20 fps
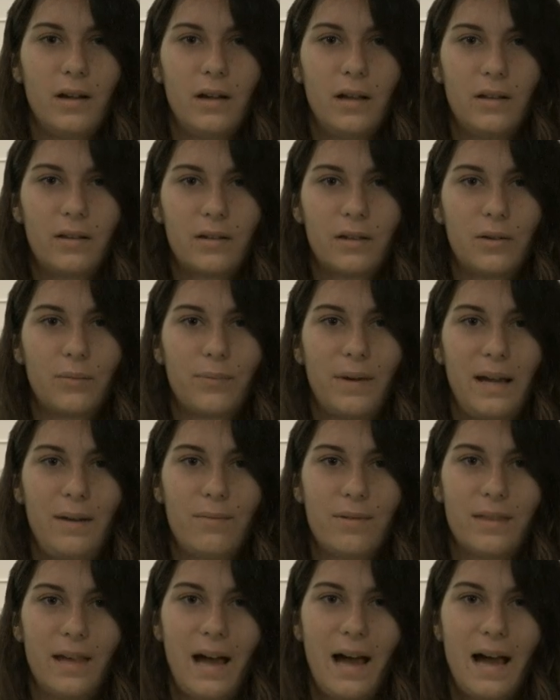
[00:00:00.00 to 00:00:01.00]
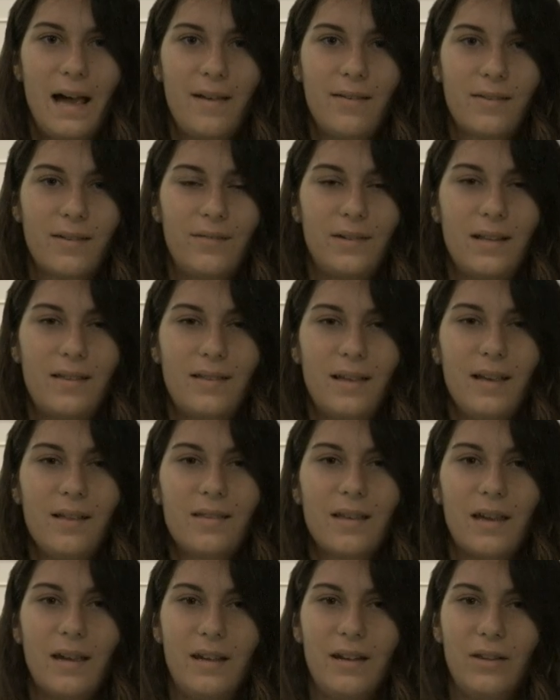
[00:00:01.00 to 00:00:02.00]
it's going to rain with a high of 76
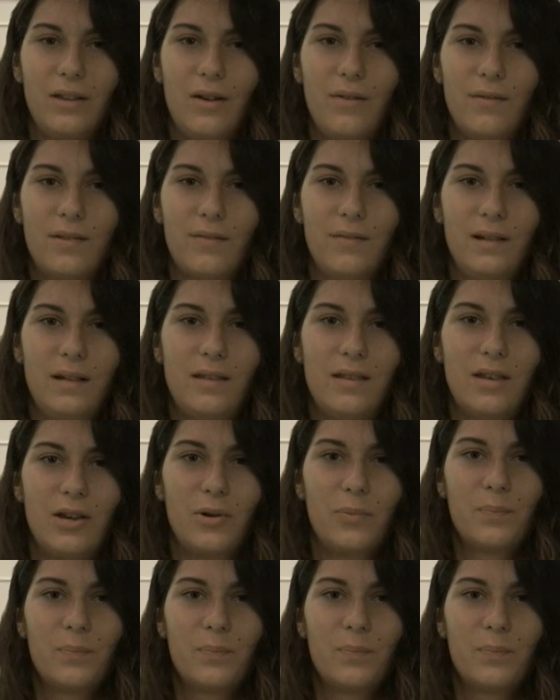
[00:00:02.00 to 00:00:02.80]
and a low of 72.